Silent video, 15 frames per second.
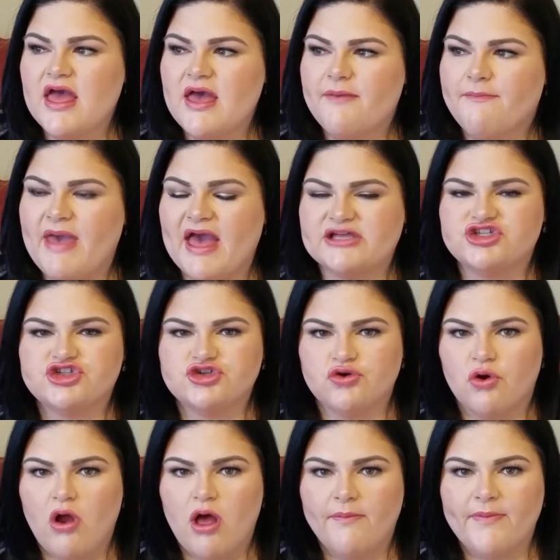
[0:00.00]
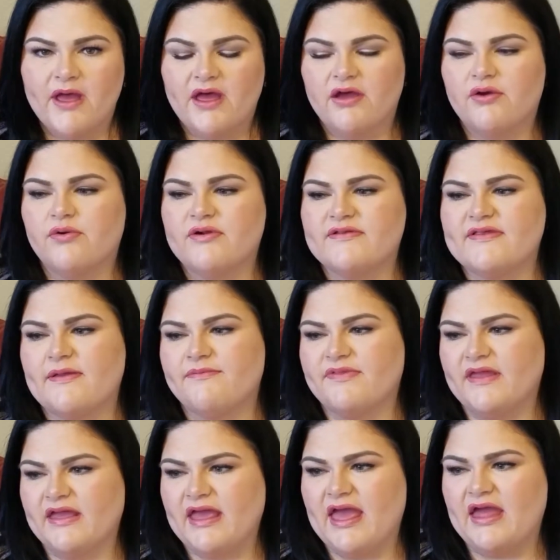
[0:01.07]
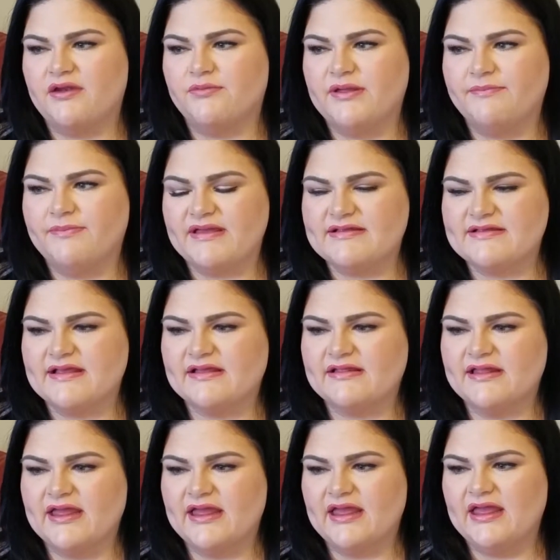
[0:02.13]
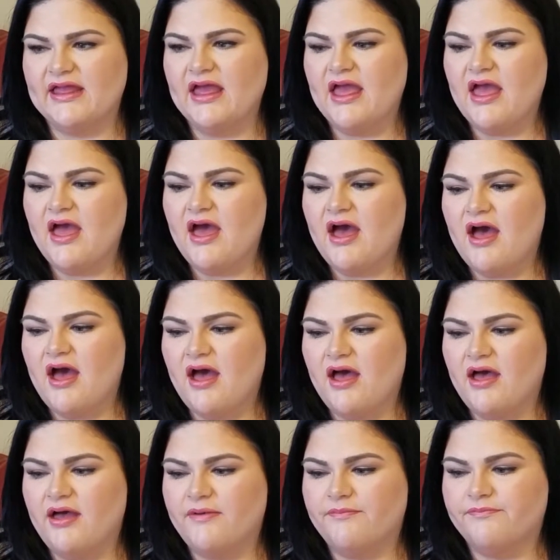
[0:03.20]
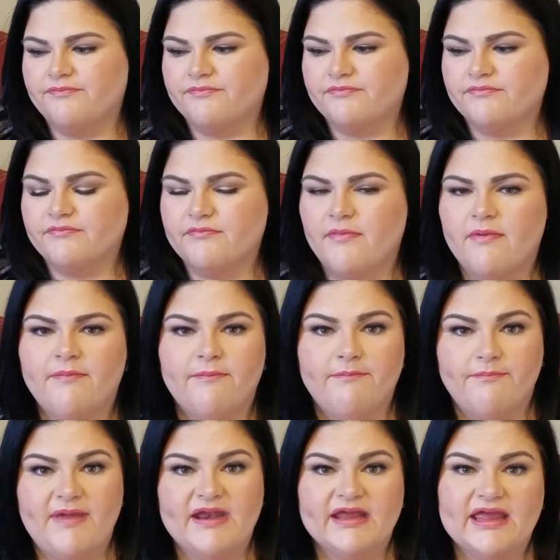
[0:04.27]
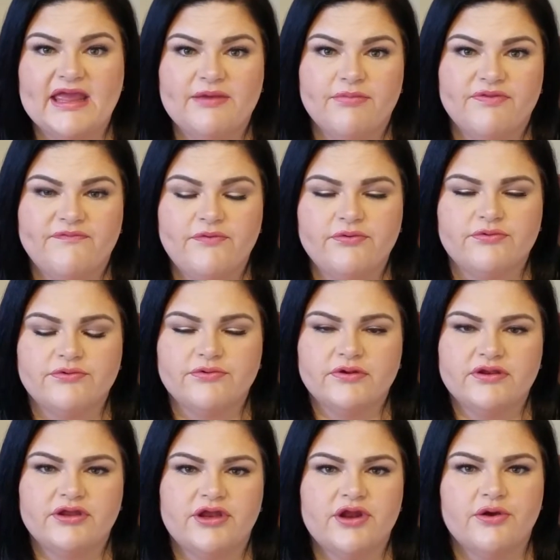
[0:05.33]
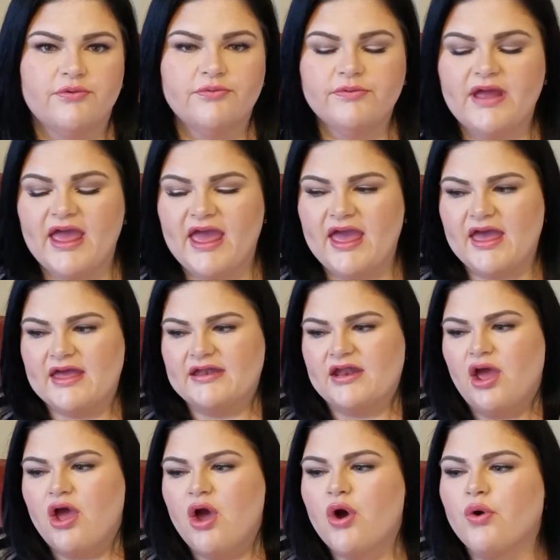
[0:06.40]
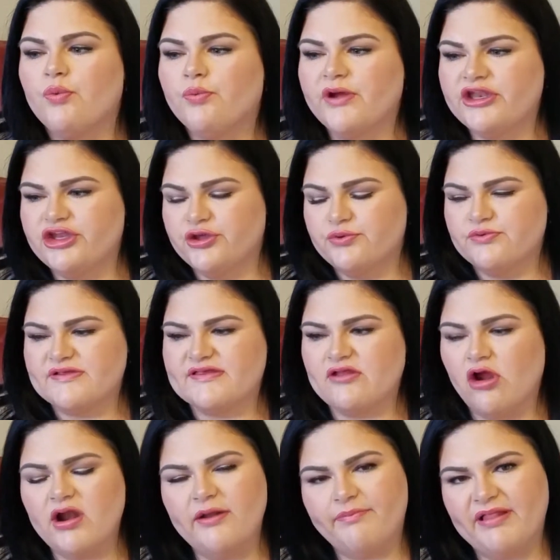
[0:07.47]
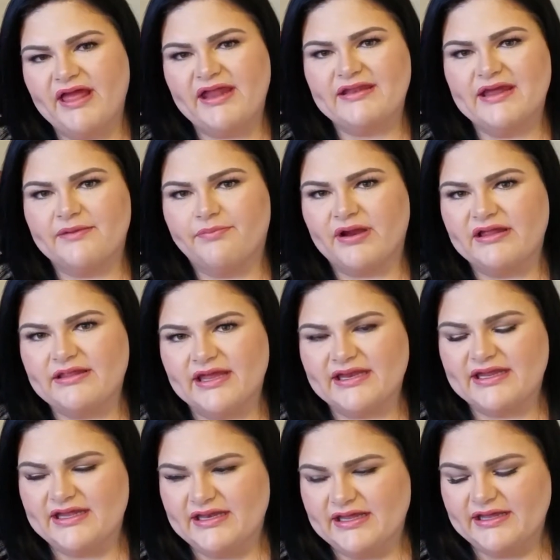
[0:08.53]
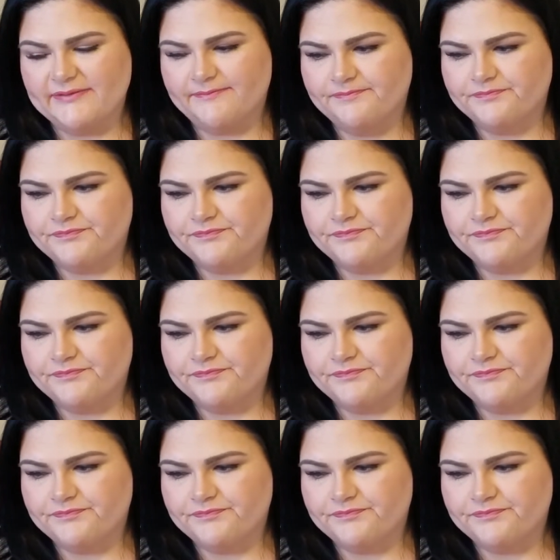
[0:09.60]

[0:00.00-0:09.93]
past trauma or something, and we basically medicate with food, you know. And when you start a plan like Bright Line Eating,